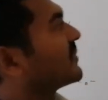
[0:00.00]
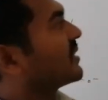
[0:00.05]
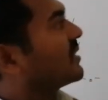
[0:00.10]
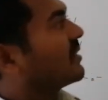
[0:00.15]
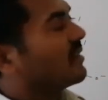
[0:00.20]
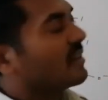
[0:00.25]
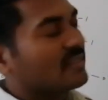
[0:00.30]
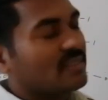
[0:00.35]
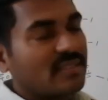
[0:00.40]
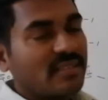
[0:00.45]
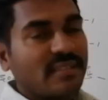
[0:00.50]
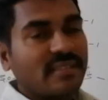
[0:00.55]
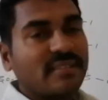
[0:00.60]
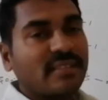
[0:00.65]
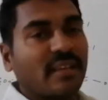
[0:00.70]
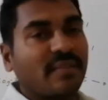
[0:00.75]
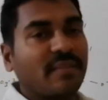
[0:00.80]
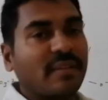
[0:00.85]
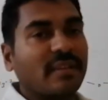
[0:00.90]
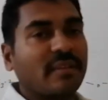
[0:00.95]
oxygen is
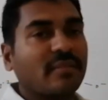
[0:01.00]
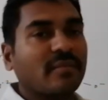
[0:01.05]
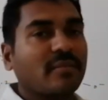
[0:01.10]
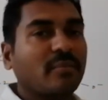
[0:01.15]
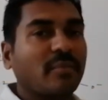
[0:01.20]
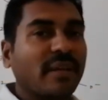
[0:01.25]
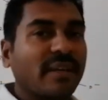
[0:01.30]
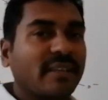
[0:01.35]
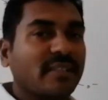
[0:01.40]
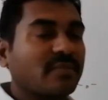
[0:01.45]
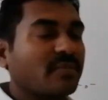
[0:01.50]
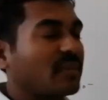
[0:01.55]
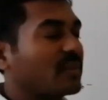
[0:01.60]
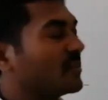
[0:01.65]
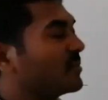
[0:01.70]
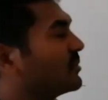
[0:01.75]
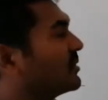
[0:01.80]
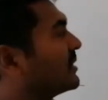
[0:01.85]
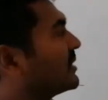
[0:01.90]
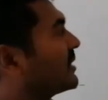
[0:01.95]
having minus 1
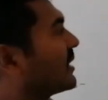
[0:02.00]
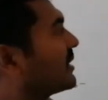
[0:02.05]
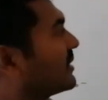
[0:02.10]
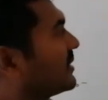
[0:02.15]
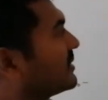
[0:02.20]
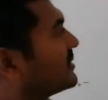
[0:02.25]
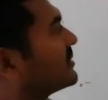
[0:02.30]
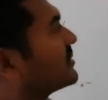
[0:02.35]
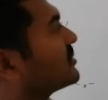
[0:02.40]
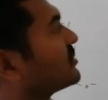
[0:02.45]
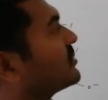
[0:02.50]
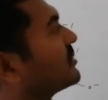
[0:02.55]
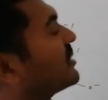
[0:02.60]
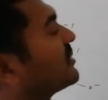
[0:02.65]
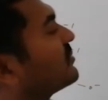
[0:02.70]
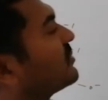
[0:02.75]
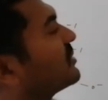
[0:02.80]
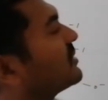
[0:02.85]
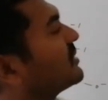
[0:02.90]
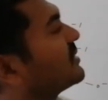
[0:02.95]
unit on each, so
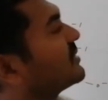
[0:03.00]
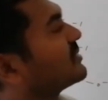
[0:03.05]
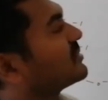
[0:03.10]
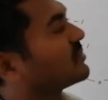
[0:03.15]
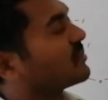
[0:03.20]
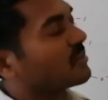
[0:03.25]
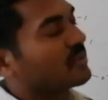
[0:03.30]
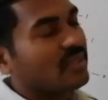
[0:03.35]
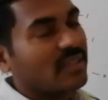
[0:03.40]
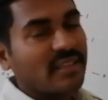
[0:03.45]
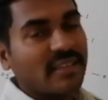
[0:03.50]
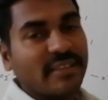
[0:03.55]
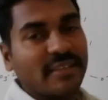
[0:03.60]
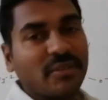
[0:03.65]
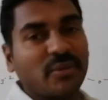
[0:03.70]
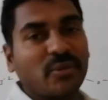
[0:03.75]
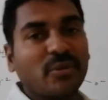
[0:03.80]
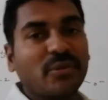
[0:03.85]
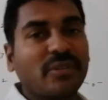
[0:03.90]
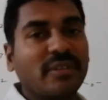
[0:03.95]
therefore it is totally
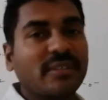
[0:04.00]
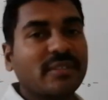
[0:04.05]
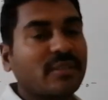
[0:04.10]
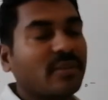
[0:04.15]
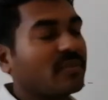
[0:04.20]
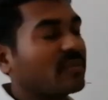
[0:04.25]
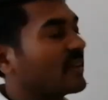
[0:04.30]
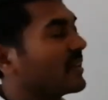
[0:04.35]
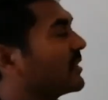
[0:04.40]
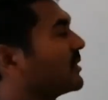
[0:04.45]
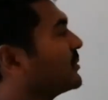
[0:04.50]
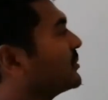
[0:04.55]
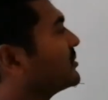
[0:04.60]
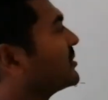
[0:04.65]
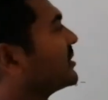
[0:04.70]
2 units of negative